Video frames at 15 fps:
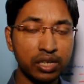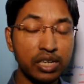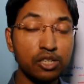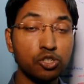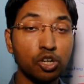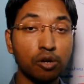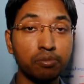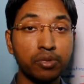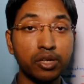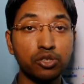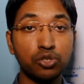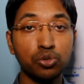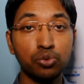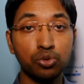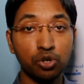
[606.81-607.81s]
each of the
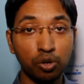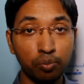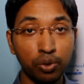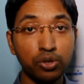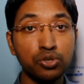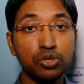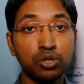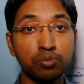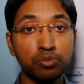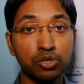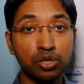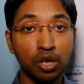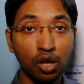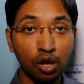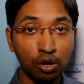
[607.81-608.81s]
two chromosomes